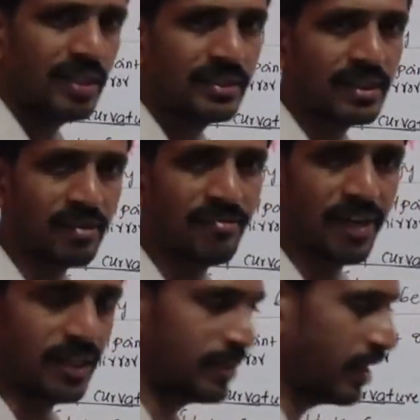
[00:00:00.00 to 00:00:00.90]

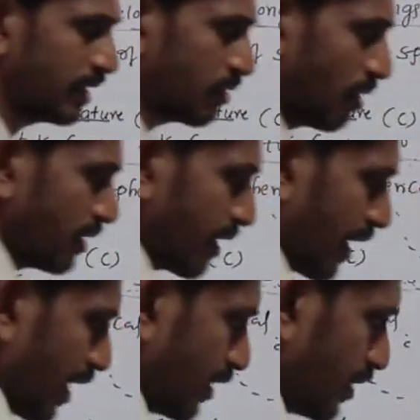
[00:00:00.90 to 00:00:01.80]
circumference. That is called as a
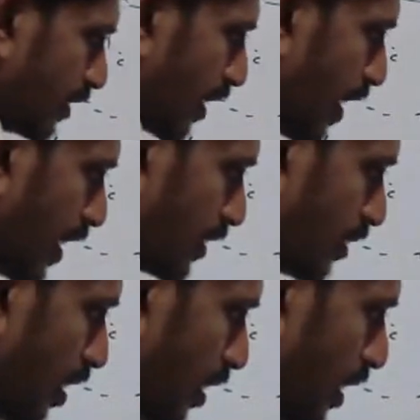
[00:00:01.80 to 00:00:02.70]
radius. This is the radius
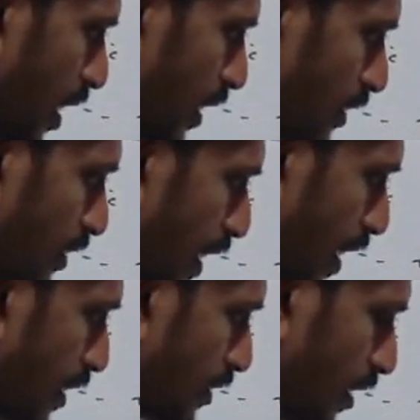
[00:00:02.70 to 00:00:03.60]
r. This is the
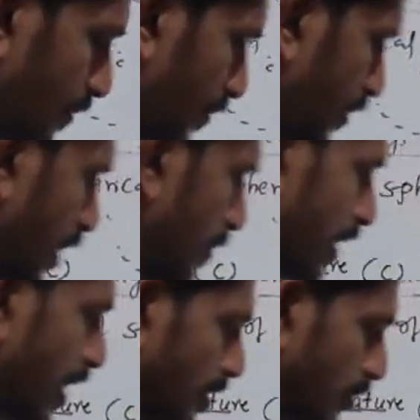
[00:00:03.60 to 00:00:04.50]
radius r. Same
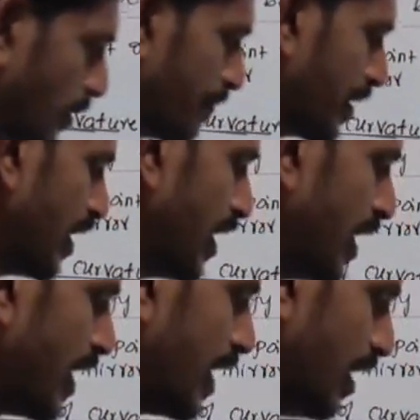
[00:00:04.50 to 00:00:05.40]
thing also.
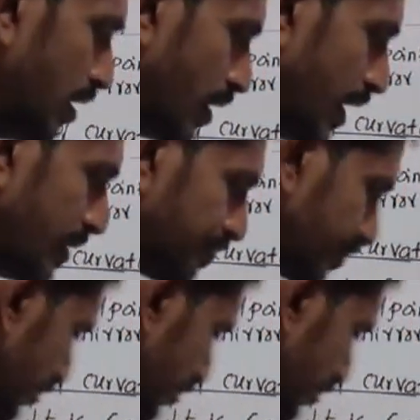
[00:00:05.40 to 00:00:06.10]
Okay.